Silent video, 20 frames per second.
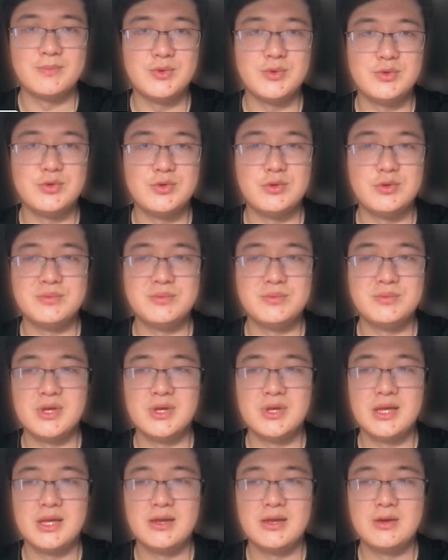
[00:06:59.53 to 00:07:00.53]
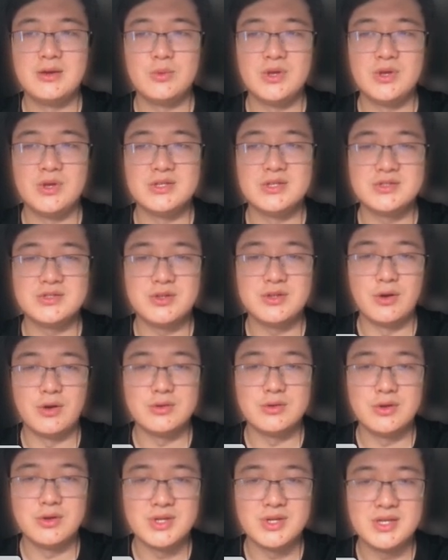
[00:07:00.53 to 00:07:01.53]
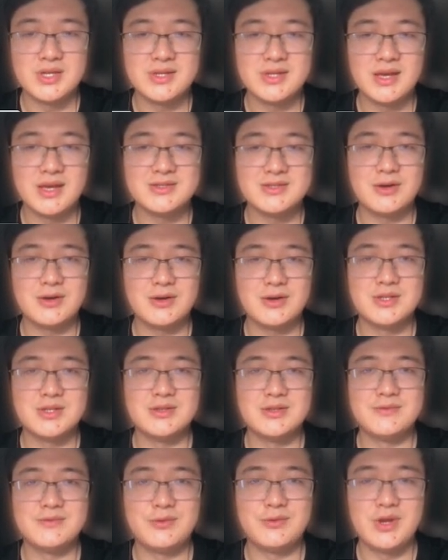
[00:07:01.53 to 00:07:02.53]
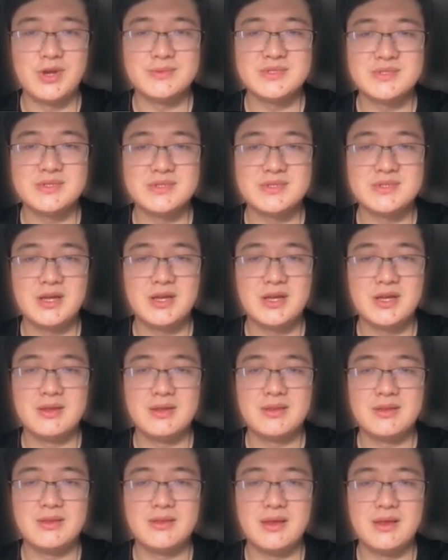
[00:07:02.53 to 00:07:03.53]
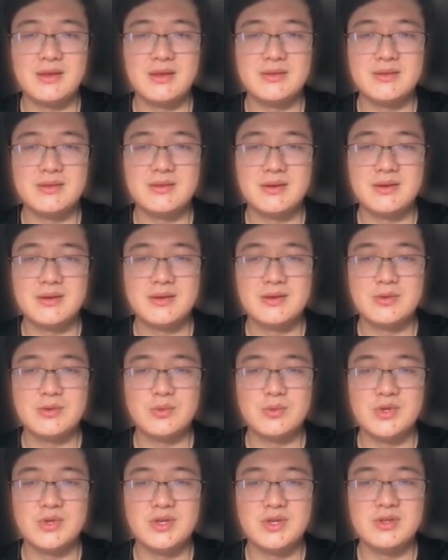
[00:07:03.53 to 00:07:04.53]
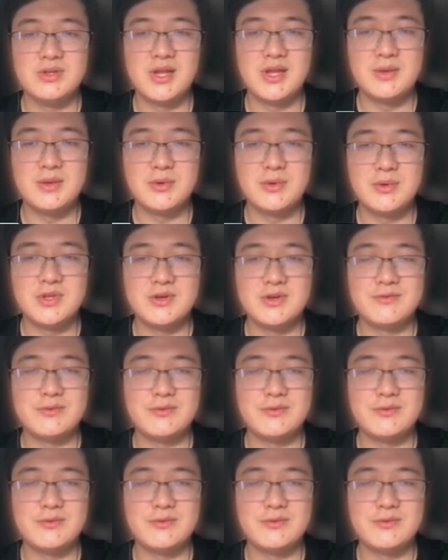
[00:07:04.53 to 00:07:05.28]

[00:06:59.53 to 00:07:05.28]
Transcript: YouTube with totally 10,000 frames. Then we label the